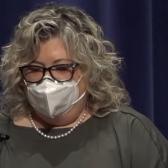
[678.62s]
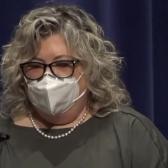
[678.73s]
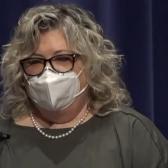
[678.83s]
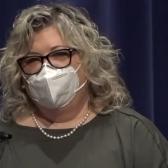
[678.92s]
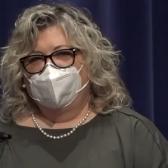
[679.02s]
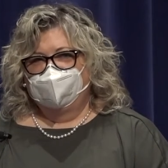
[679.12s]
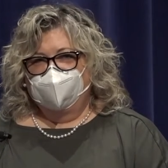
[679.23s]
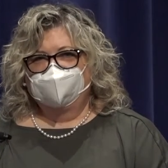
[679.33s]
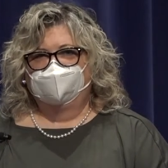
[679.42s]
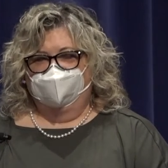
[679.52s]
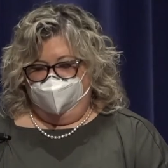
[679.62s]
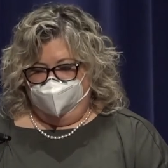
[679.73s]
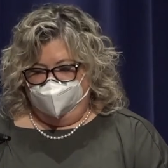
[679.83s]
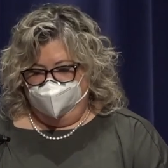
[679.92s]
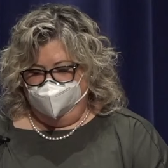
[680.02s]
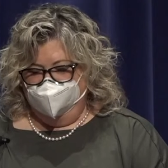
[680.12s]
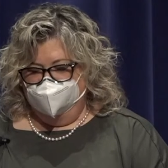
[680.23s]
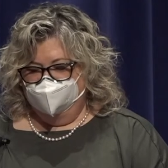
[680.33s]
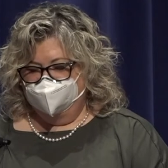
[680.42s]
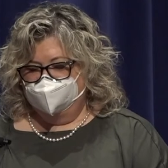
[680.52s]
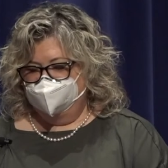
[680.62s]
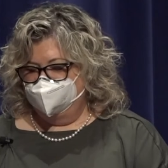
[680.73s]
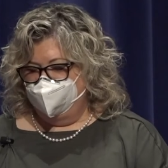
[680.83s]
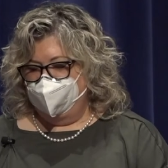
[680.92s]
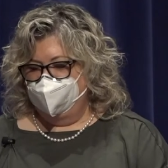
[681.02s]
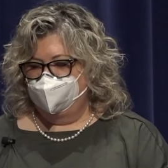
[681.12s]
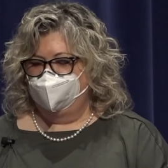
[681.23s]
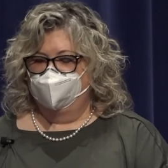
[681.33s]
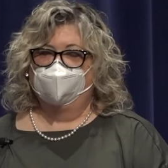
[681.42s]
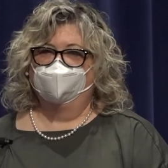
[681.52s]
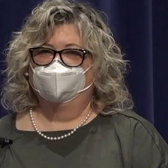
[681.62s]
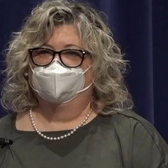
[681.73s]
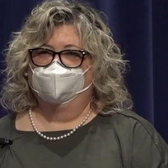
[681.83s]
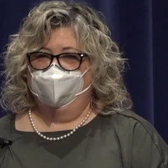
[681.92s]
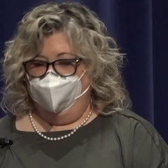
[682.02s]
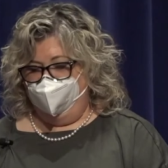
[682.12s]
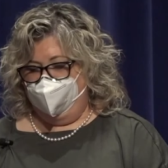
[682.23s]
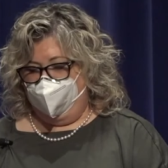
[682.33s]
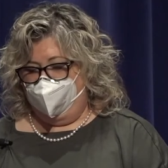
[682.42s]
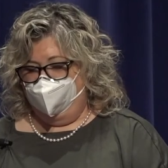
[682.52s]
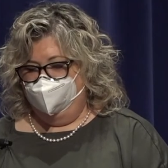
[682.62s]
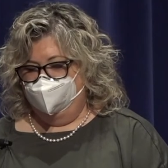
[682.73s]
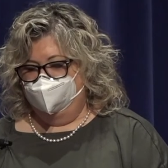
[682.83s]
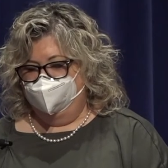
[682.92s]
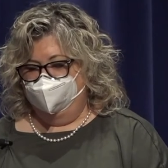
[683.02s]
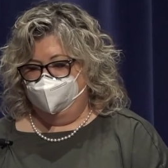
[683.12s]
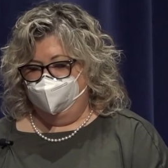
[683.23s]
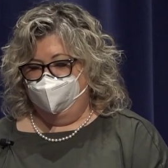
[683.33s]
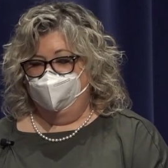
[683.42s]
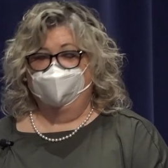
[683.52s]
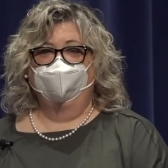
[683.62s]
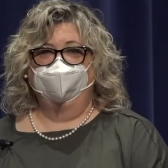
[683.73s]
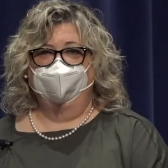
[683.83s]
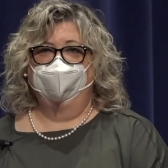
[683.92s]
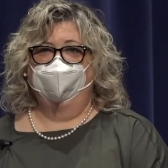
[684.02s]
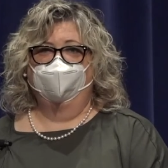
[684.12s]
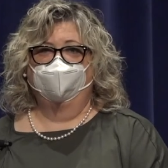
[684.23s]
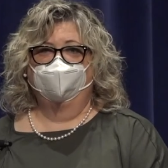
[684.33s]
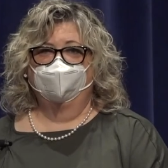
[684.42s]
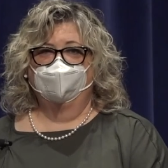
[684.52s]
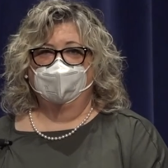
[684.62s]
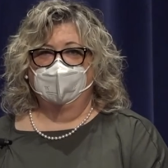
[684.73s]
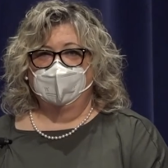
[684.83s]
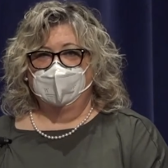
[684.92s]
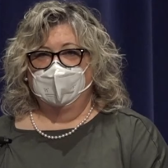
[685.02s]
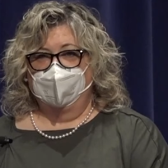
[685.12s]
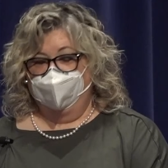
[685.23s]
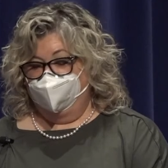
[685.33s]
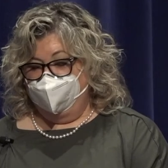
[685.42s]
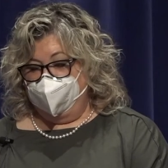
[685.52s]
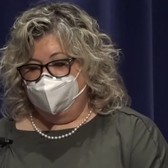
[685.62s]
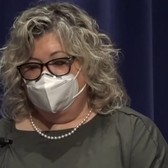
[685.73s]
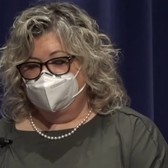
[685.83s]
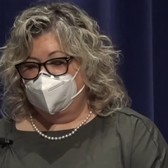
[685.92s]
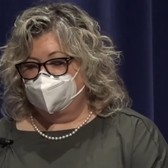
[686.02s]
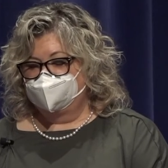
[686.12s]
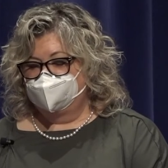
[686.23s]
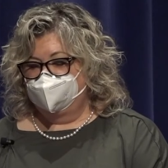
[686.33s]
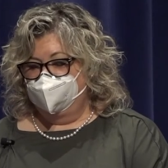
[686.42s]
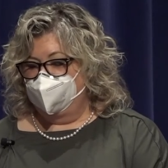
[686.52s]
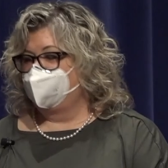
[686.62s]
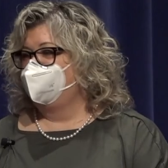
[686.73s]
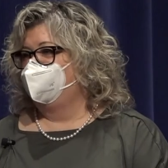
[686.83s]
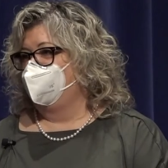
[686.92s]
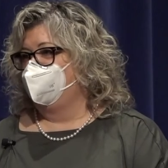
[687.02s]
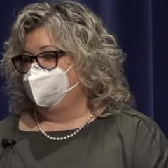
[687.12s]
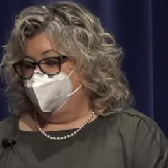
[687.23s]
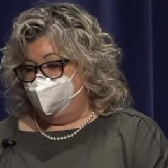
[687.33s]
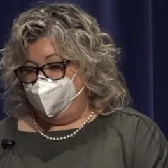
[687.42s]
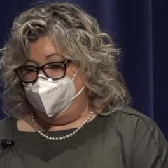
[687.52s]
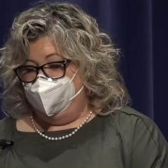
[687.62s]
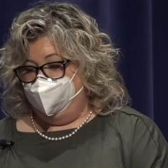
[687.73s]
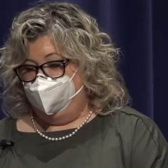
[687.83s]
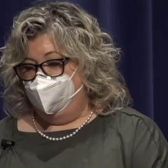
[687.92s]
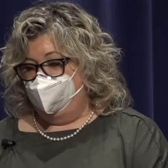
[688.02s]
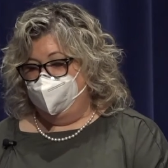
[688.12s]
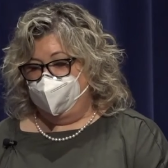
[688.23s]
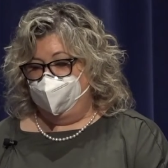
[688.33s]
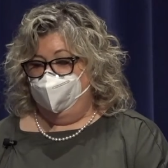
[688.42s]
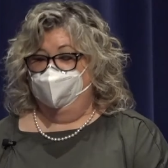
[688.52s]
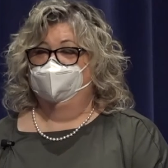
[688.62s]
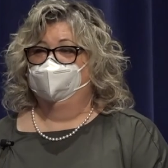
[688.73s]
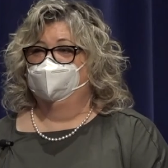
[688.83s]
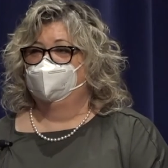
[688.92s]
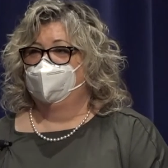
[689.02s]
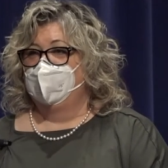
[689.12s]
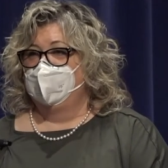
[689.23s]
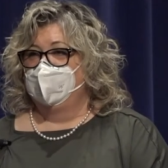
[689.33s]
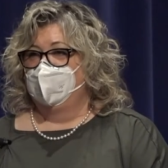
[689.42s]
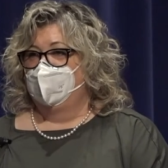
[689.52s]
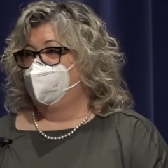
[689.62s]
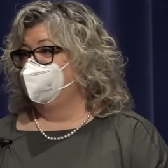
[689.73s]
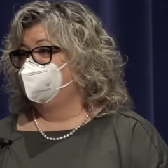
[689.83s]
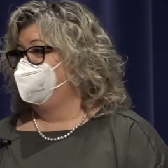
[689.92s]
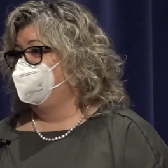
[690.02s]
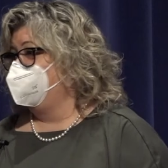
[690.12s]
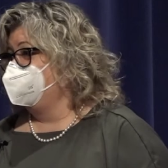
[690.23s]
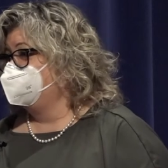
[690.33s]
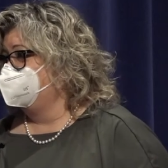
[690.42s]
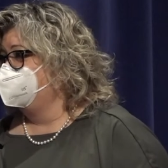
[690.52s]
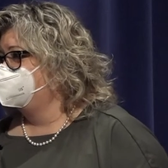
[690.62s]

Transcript: You are tested, just as many different cultures and people are, to determine your validity. And if a medical test cannot show a definitive known diagnosis, you must be crazy.